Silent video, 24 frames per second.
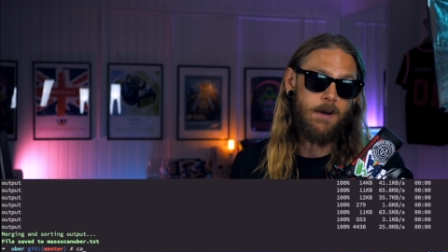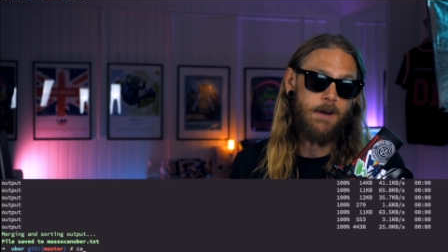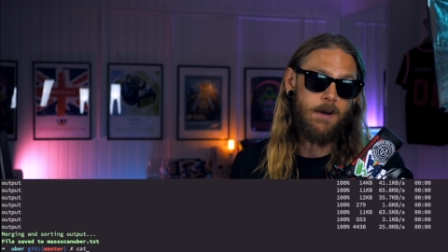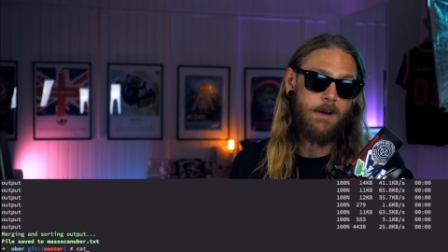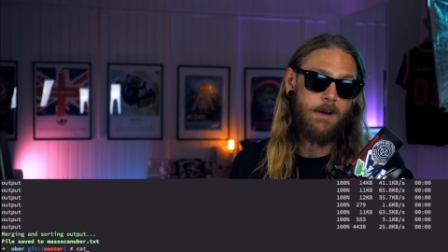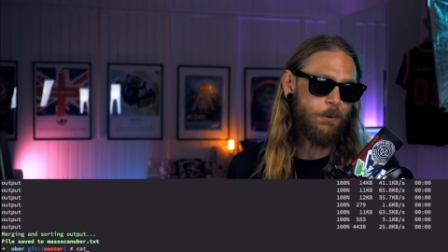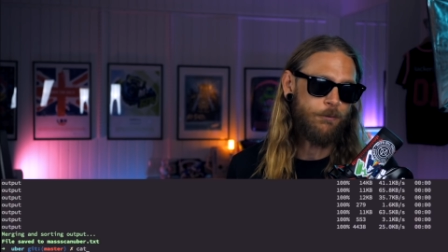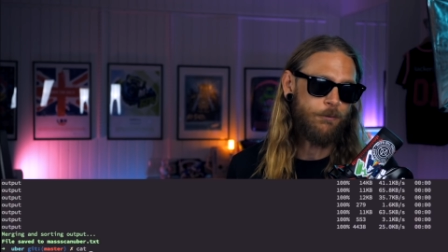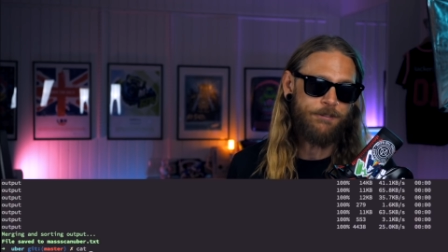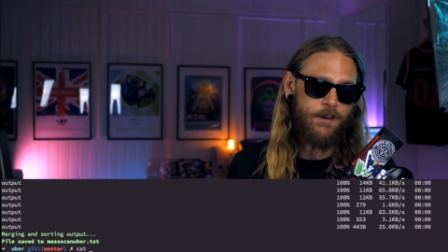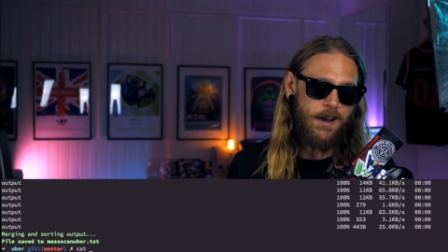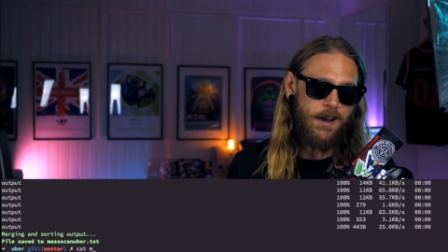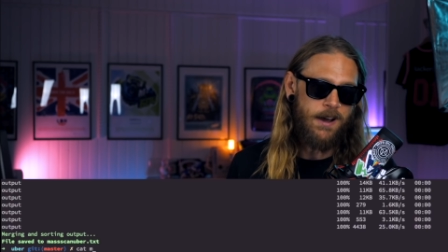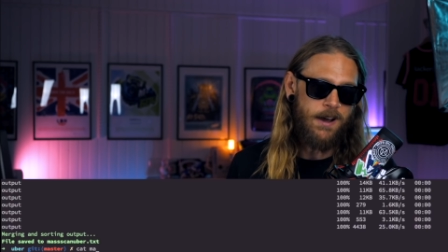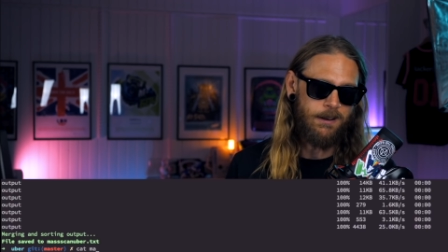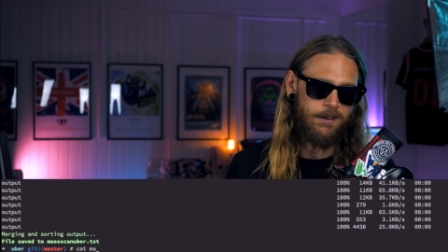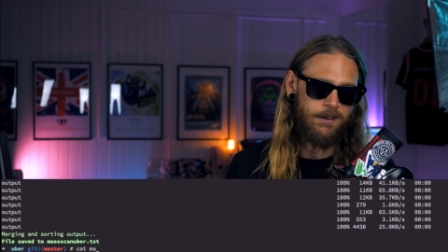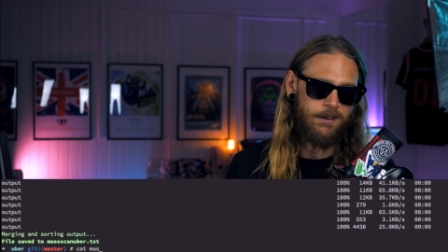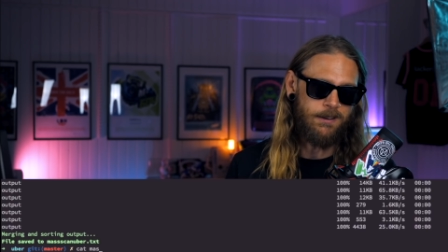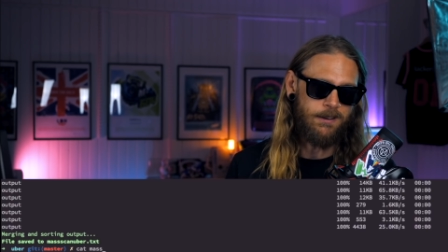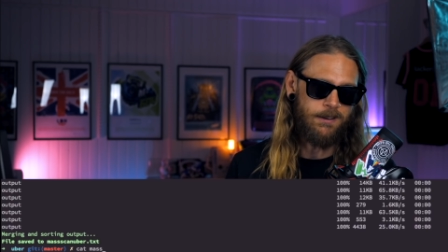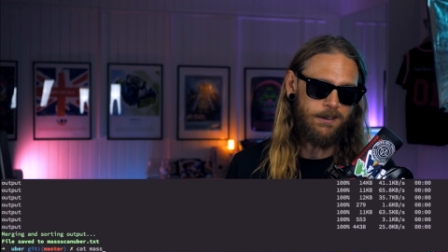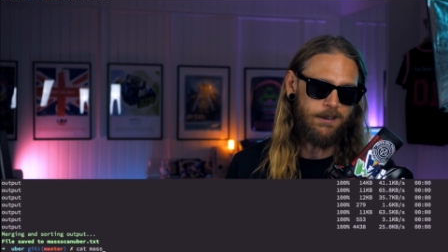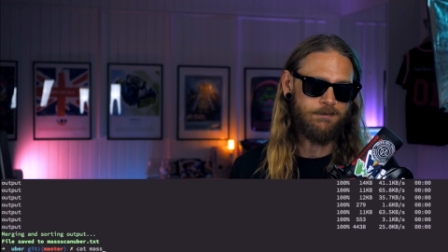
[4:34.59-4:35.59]
output file,
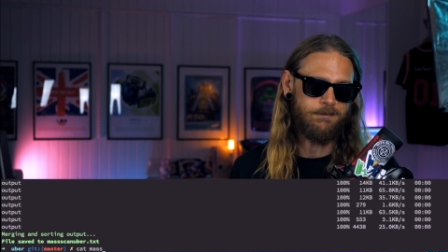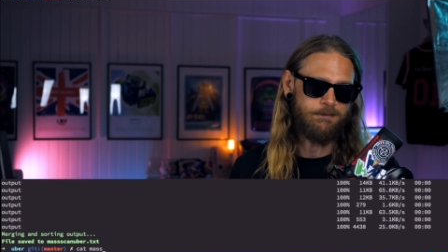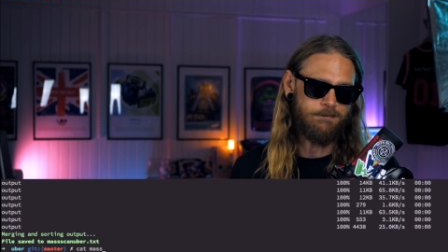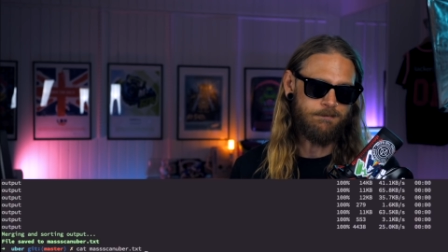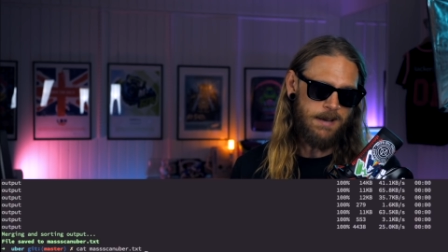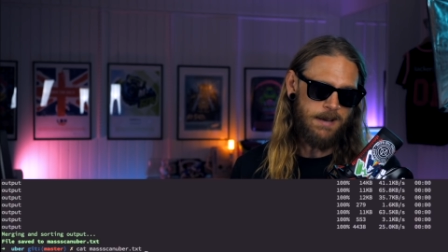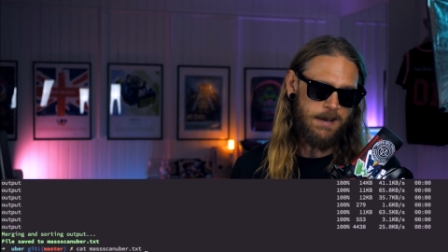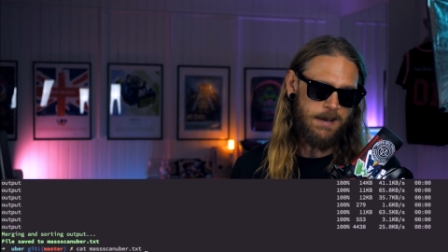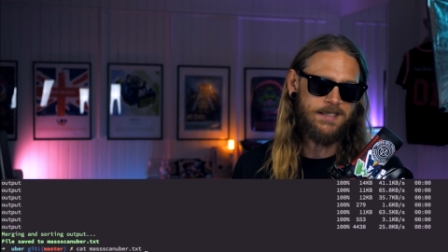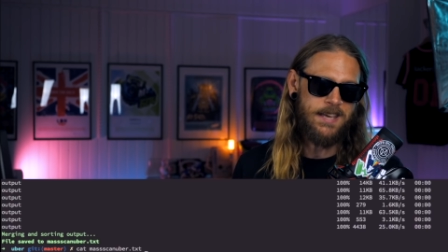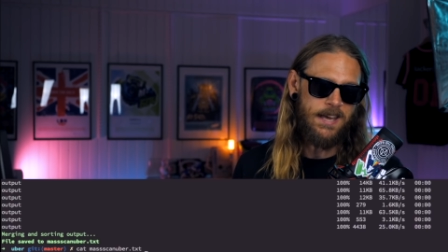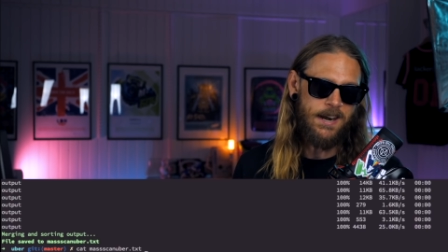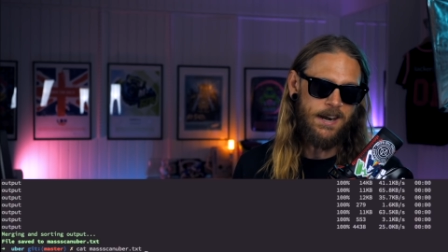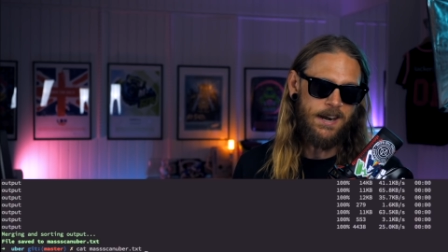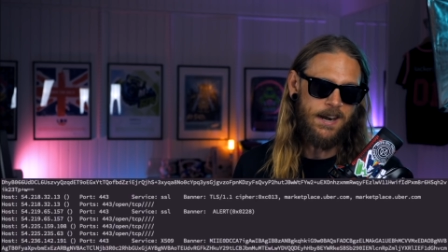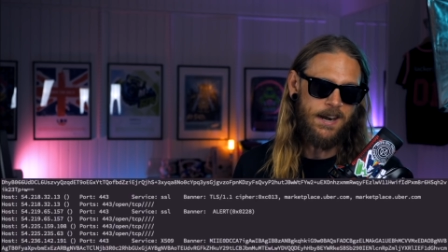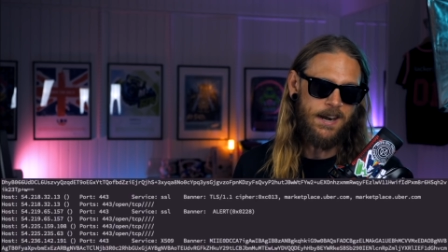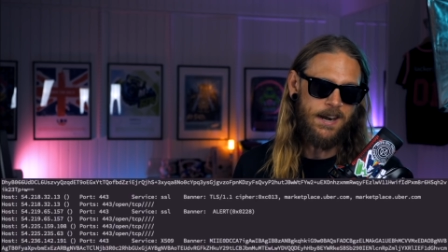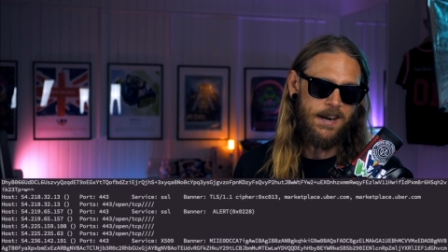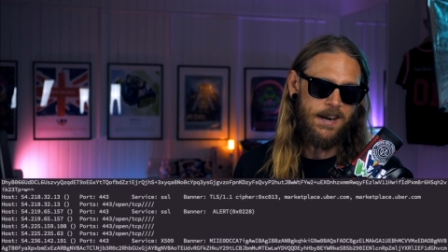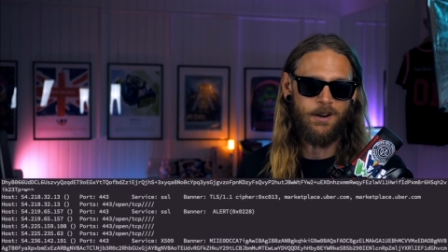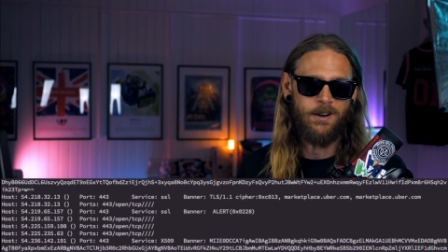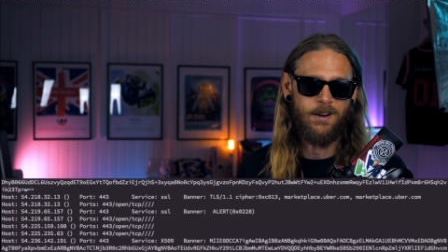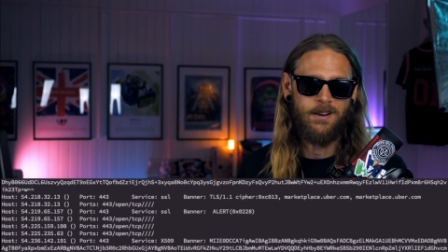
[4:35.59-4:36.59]
masscan
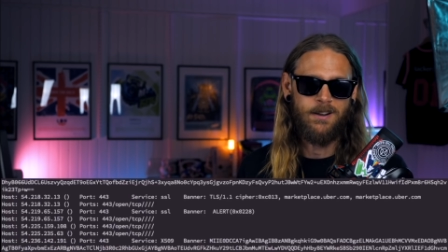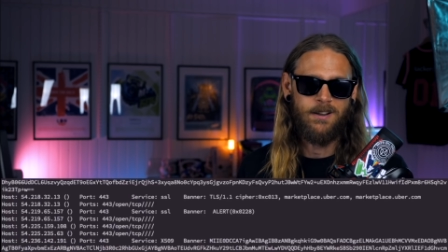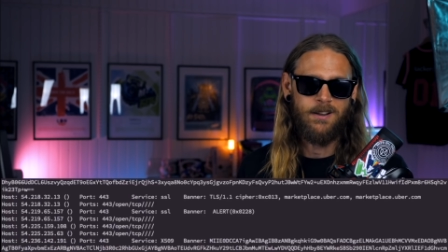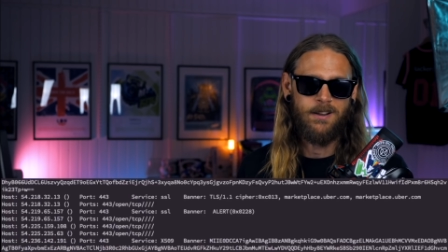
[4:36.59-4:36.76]
uber.